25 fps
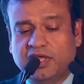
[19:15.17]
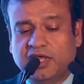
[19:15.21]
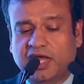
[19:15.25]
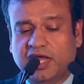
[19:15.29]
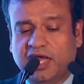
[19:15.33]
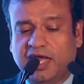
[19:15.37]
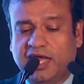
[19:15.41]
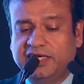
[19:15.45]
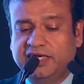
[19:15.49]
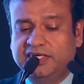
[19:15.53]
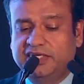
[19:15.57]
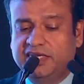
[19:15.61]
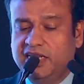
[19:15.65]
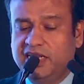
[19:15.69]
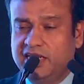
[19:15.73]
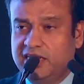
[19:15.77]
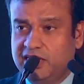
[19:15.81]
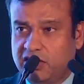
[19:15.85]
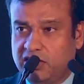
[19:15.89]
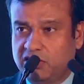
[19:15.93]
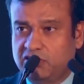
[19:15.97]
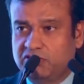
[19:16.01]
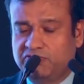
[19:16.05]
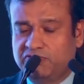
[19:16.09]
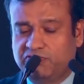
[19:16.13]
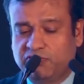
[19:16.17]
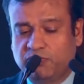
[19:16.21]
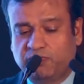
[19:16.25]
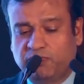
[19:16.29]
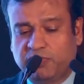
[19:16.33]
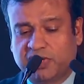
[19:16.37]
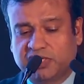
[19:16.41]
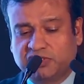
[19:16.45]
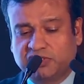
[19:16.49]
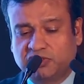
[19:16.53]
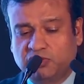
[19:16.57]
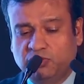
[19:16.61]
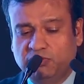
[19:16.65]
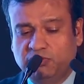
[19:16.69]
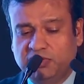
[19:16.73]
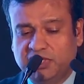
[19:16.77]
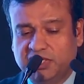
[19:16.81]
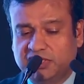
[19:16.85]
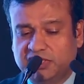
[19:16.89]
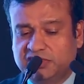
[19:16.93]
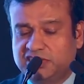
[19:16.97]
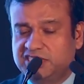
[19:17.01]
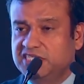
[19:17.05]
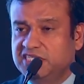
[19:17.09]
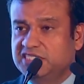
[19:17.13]
Until now, for past 2
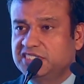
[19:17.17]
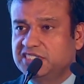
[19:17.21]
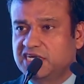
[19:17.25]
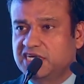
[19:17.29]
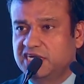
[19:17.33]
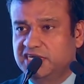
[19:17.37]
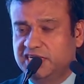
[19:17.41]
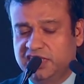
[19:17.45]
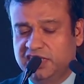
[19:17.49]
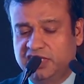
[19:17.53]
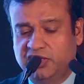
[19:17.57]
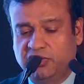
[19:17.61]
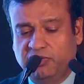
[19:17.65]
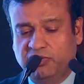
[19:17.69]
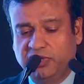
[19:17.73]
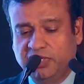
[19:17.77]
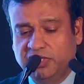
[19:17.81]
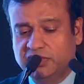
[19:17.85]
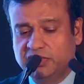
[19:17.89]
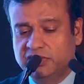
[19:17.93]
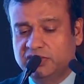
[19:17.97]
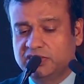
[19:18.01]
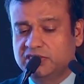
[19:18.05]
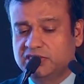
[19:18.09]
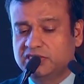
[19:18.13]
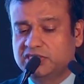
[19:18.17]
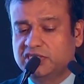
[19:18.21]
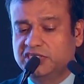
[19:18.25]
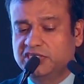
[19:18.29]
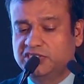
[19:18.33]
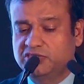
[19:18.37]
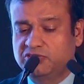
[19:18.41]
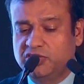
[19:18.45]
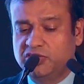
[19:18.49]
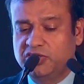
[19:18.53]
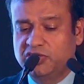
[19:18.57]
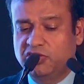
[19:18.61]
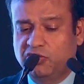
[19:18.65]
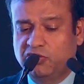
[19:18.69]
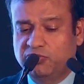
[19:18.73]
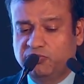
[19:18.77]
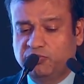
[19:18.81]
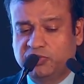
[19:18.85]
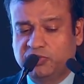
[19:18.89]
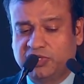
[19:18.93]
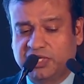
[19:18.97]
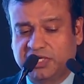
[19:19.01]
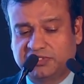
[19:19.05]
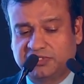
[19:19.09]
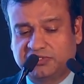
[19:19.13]
years, she is continuing. The urine
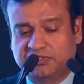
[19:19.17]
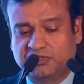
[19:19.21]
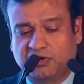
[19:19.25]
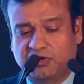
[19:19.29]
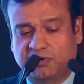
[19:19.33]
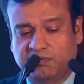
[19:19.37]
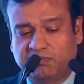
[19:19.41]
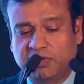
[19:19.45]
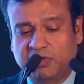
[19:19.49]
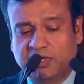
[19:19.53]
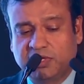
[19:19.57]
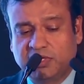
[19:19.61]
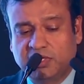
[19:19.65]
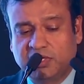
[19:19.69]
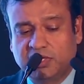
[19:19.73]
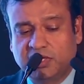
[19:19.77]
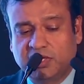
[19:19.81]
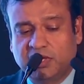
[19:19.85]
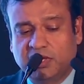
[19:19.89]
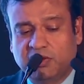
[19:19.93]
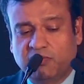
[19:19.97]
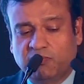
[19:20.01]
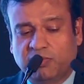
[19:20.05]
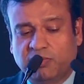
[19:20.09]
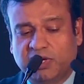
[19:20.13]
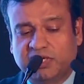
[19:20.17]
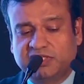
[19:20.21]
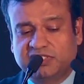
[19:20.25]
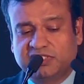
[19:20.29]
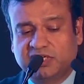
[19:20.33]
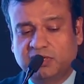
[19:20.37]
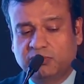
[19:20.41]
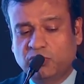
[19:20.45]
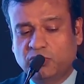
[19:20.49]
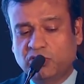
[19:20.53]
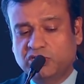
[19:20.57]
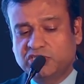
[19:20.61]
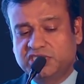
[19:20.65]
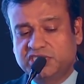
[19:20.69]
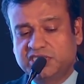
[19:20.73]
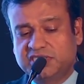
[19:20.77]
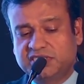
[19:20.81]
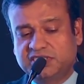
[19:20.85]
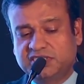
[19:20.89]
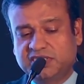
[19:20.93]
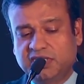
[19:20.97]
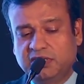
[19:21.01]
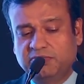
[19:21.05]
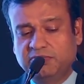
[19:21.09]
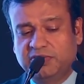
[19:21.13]
output has dropped, but somehow she is
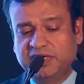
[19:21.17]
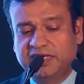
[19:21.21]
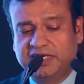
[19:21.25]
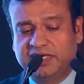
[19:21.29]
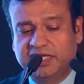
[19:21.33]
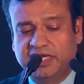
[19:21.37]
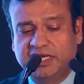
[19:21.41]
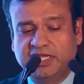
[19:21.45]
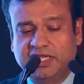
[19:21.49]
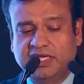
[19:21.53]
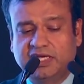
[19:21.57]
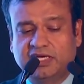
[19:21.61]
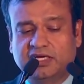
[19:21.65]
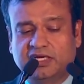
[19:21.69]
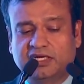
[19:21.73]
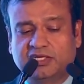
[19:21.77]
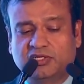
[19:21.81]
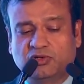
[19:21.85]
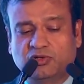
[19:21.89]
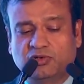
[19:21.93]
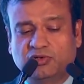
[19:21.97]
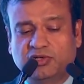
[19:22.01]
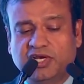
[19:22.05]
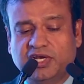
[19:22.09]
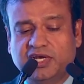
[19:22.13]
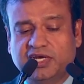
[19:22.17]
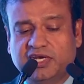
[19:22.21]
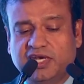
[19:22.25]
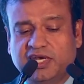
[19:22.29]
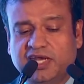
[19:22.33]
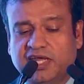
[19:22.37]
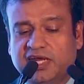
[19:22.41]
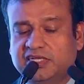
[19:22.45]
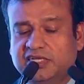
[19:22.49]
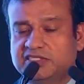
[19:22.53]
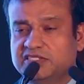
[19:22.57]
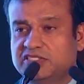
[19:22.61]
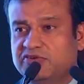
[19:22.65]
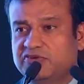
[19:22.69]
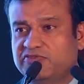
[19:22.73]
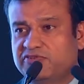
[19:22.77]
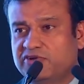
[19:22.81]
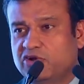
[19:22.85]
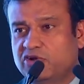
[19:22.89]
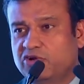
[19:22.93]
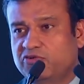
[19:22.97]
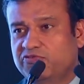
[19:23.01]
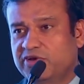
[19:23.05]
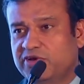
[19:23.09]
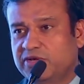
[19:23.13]
still maintaining a total clearance of
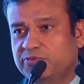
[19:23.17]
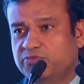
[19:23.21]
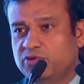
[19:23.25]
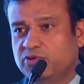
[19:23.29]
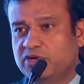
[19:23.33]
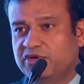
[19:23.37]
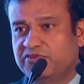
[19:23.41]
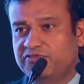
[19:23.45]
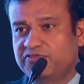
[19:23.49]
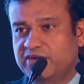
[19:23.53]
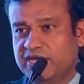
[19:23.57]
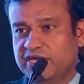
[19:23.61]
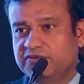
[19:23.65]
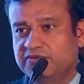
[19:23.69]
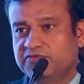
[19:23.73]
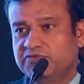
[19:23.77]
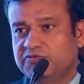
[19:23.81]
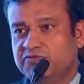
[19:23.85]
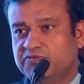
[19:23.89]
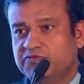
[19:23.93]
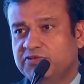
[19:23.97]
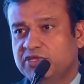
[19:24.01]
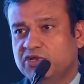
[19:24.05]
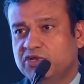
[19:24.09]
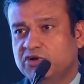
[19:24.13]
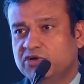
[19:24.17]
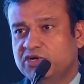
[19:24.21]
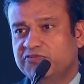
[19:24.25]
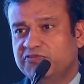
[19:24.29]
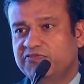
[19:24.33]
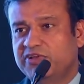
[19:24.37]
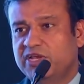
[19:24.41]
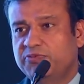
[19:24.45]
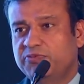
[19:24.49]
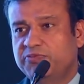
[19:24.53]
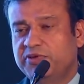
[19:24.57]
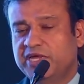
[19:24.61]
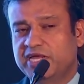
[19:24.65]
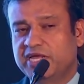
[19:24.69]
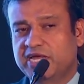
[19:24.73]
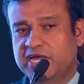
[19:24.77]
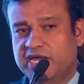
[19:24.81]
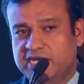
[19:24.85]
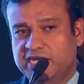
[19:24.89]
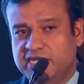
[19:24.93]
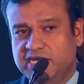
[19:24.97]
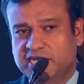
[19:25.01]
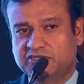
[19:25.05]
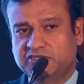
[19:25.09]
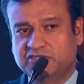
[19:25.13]
around 1.5 without developing
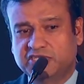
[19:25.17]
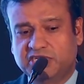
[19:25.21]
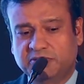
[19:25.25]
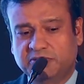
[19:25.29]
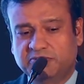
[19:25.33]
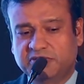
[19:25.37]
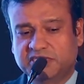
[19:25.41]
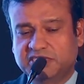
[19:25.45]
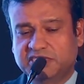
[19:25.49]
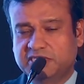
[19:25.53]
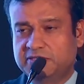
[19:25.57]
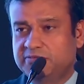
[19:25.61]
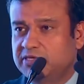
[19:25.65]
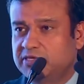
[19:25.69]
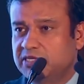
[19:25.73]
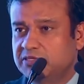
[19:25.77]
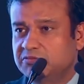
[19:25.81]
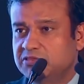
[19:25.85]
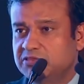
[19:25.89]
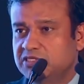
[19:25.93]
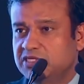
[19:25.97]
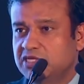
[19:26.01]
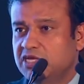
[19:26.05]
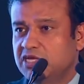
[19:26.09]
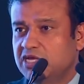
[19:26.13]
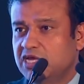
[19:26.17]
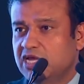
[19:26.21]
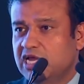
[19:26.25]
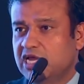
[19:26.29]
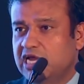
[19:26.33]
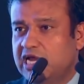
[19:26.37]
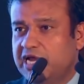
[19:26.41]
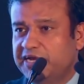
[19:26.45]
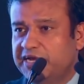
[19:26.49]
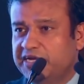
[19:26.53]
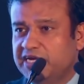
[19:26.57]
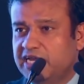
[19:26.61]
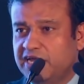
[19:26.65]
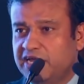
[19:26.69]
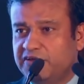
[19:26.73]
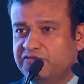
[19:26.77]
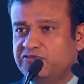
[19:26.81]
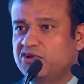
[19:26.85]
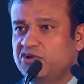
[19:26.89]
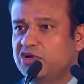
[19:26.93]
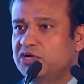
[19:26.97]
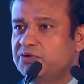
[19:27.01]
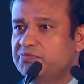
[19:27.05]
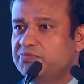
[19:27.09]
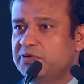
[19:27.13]
any azotemic symptoms, and I have
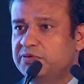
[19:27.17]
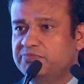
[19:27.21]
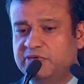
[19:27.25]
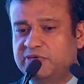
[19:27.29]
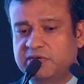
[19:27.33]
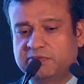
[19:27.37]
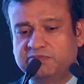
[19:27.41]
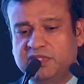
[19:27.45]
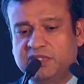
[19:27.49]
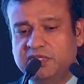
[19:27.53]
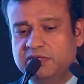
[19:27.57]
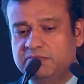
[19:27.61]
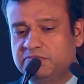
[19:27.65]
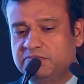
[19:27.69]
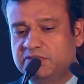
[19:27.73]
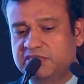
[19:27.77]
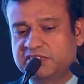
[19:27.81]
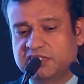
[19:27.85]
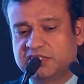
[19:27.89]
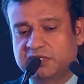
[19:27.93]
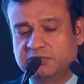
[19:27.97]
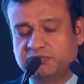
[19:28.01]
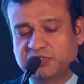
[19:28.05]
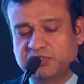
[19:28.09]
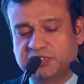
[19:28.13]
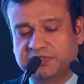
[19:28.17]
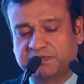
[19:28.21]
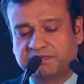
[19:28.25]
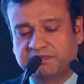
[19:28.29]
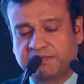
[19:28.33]
not bumped up the prescription.